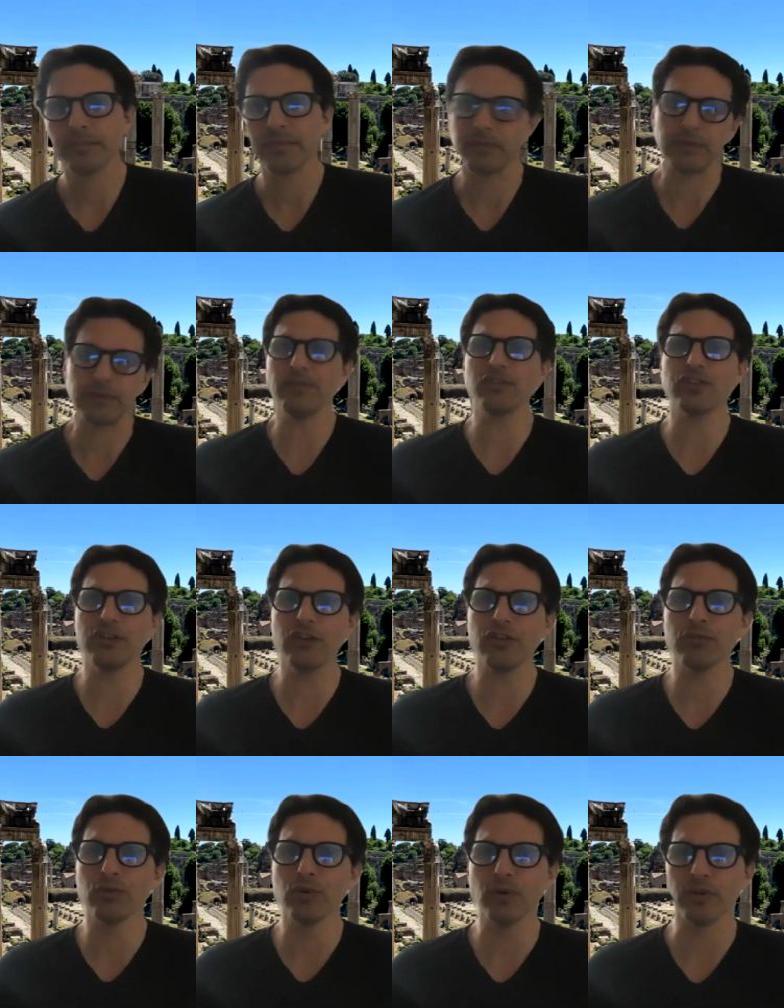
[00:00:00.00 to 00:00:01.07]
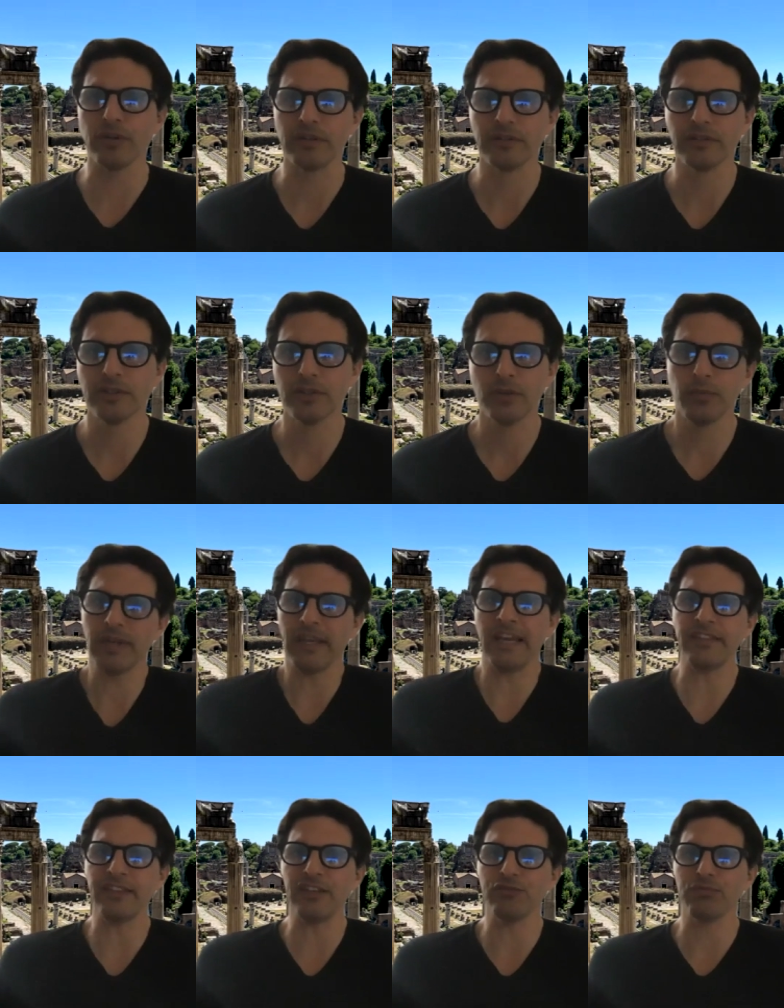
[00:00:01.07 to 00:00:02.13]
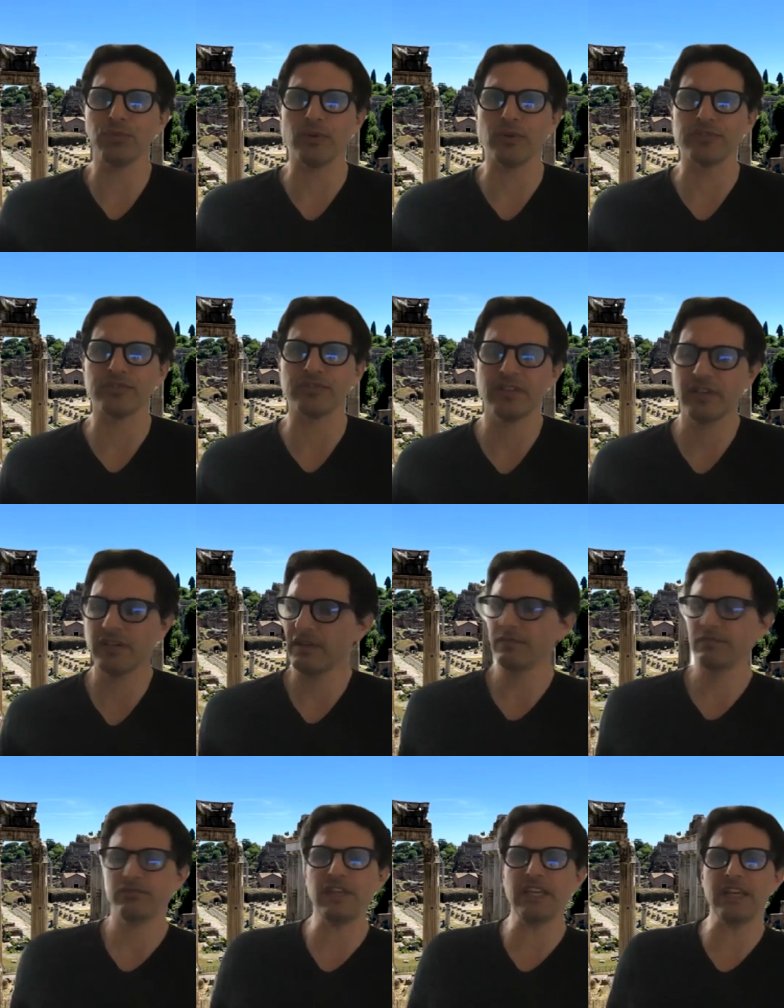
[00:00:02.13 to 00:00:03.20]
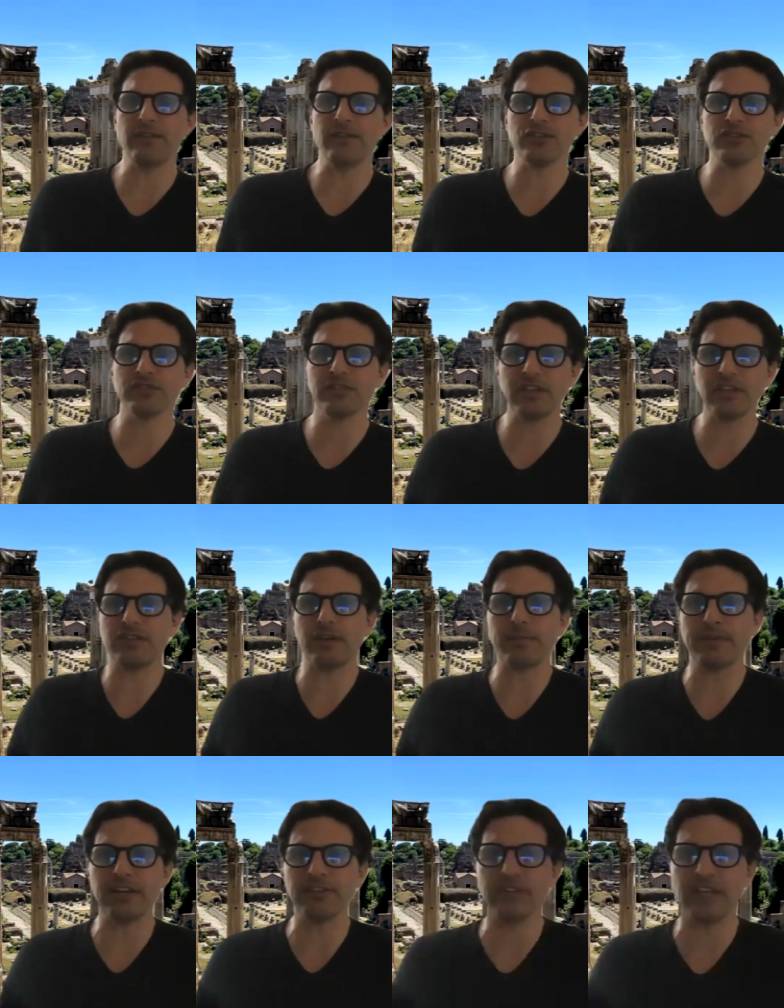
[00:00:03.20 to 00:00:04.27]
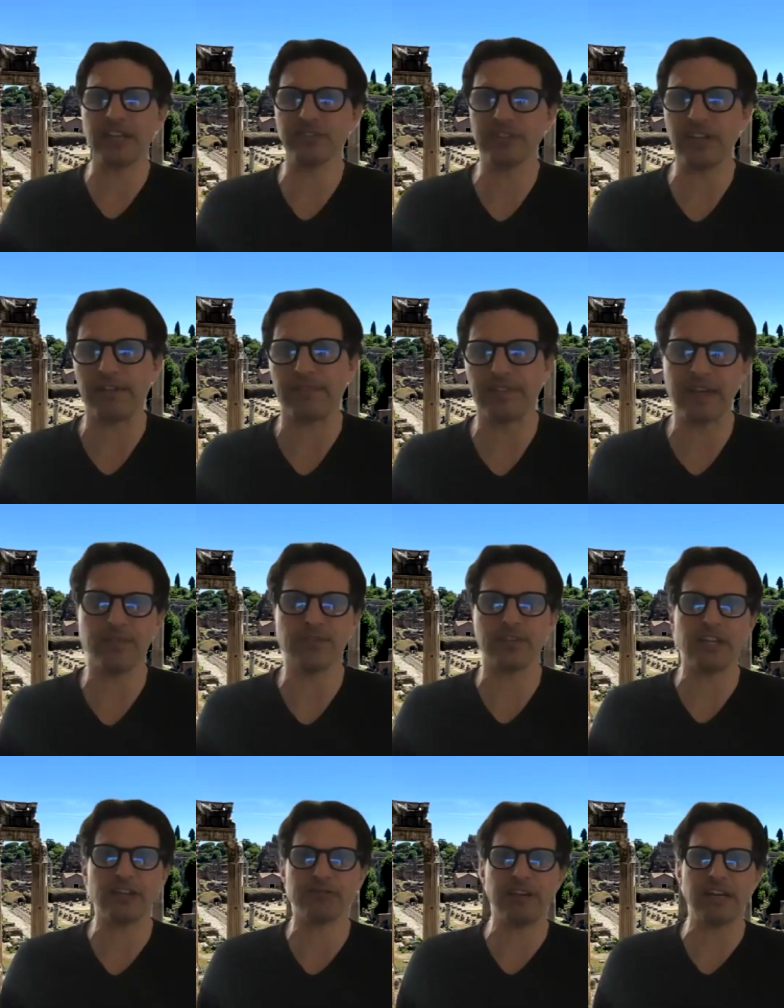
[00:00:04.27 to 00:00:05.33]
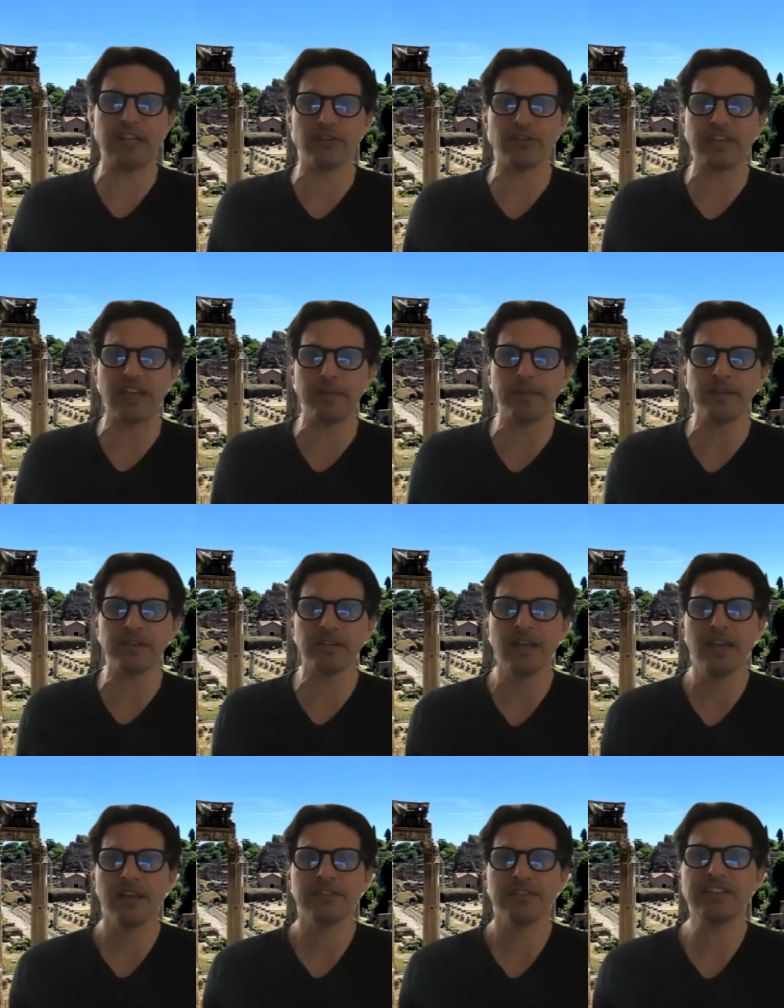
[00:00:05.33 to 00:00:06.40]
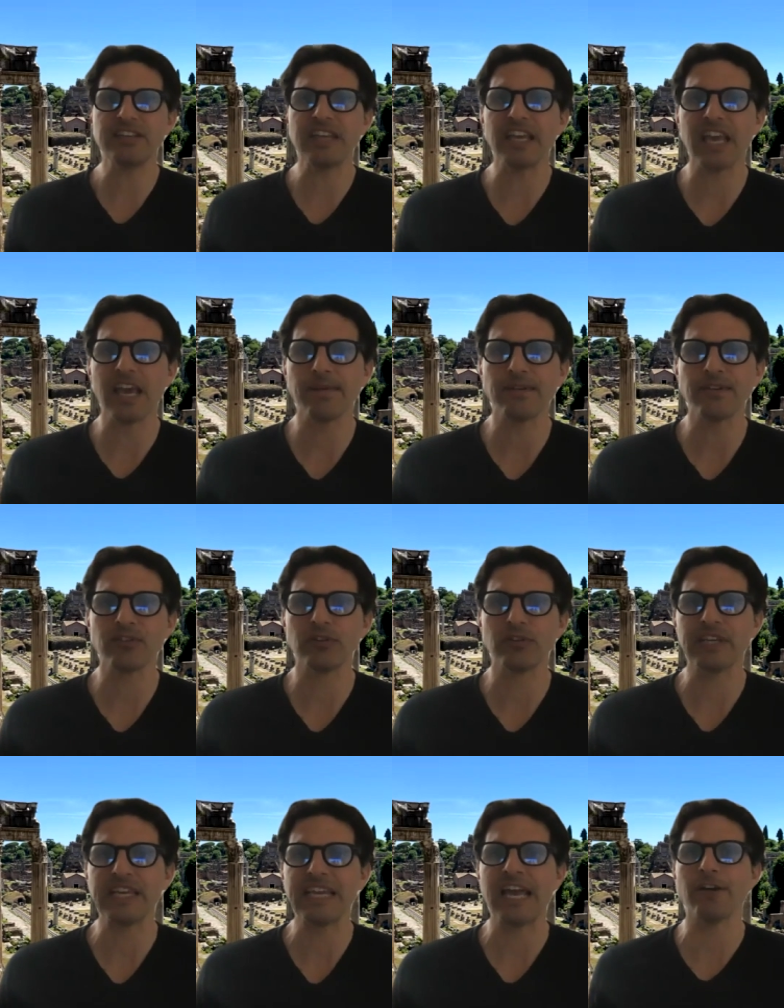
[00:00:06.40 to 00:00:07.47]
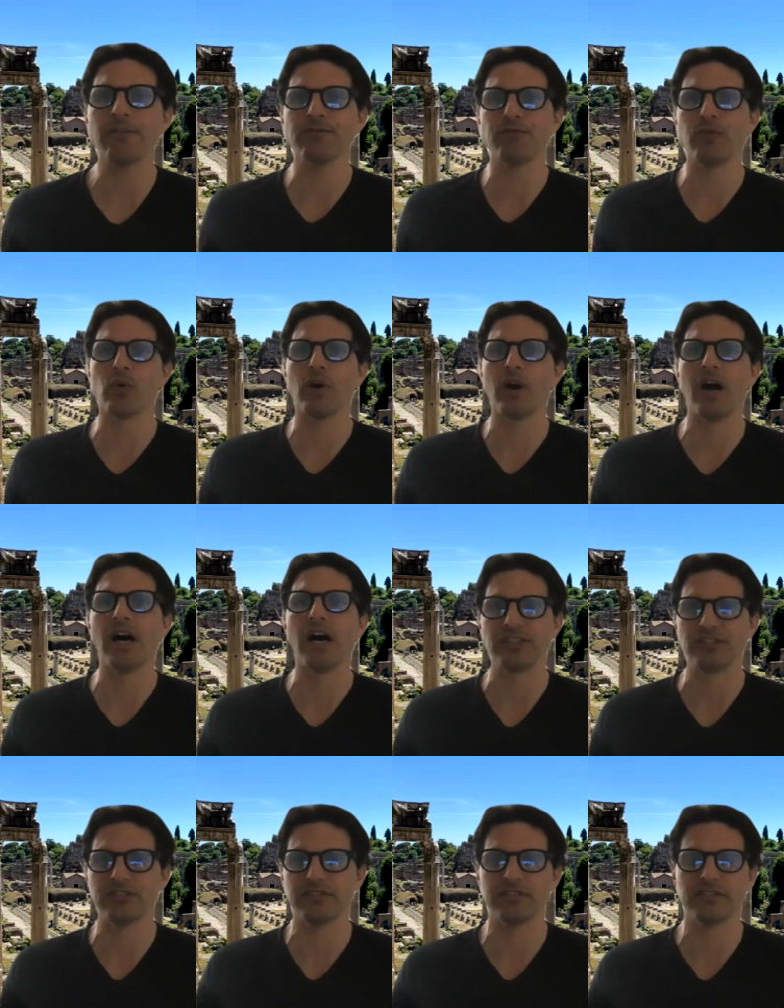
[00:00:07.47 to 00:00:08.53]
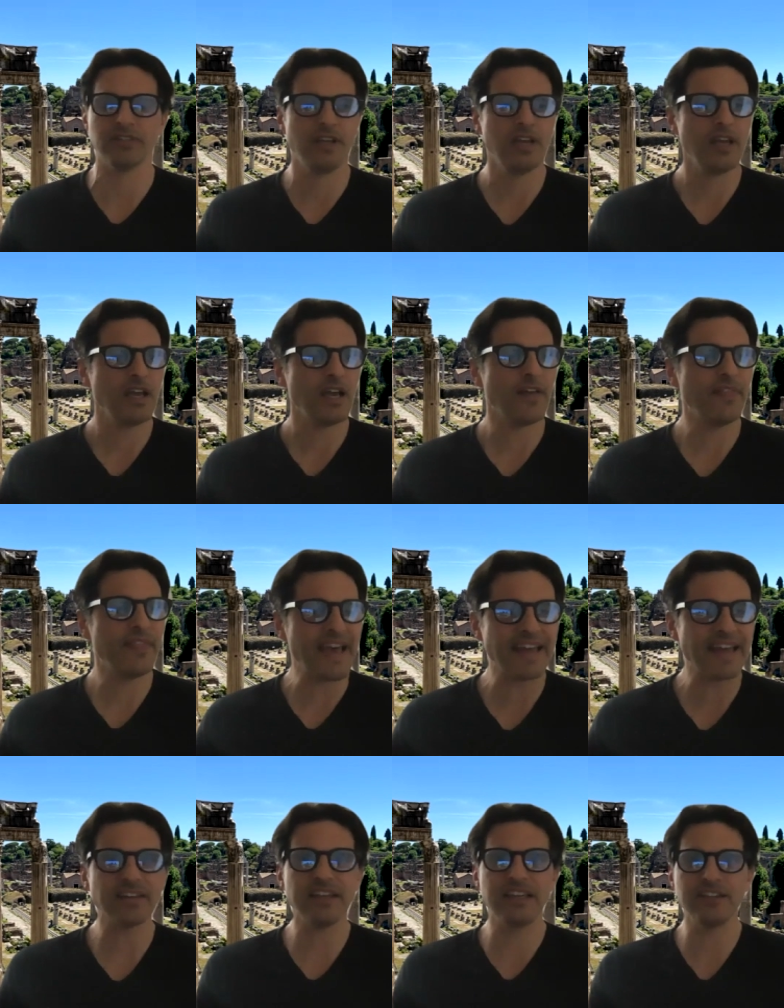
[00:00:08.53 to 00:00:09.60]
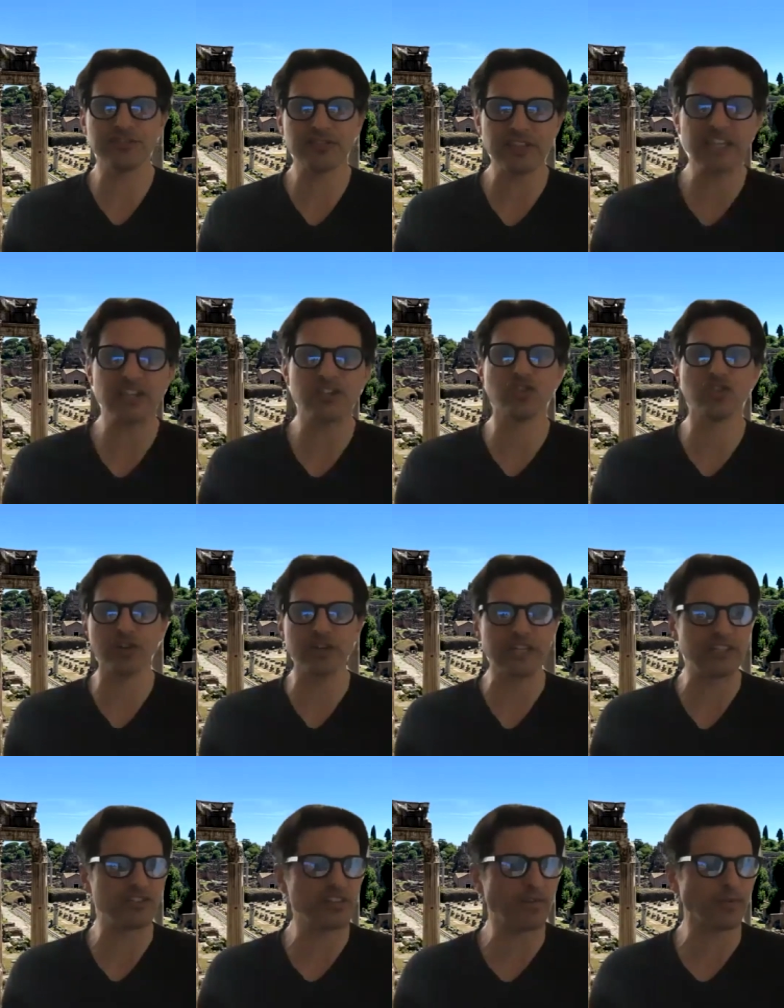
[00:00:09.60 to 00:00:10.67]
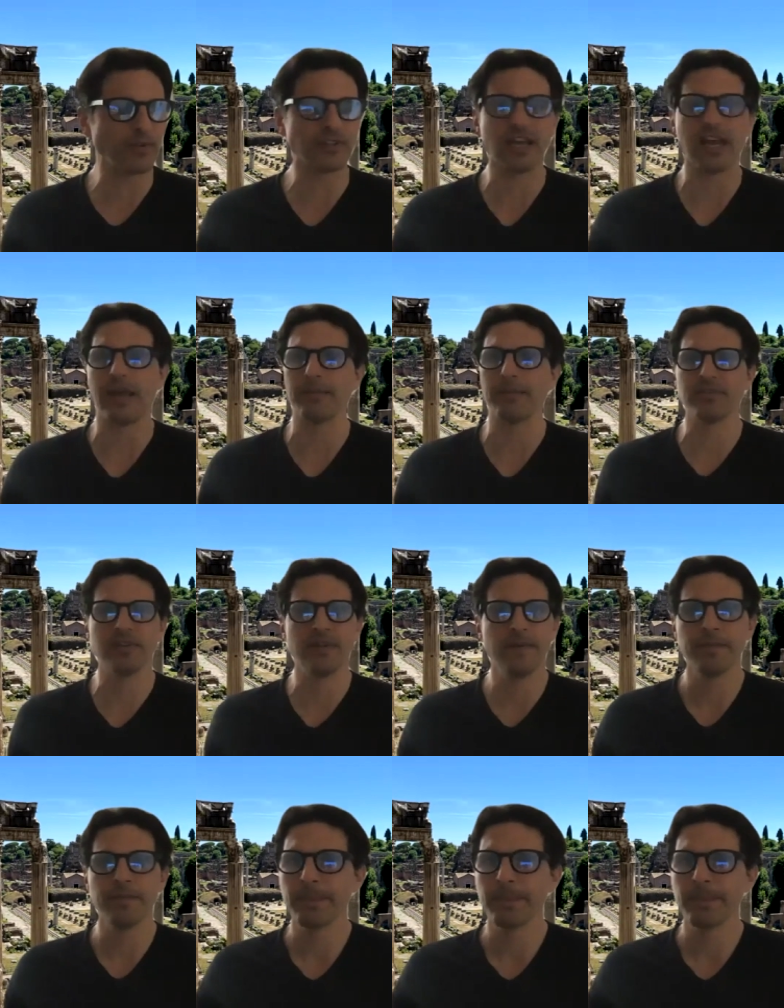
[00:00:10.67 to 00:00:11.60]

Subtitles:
Give us another ruler. We like these rulers. They subsidize a lot of stuff. They give us a lot of great entertainment. They take care of us. They're looking out for us. And that is exerted several times.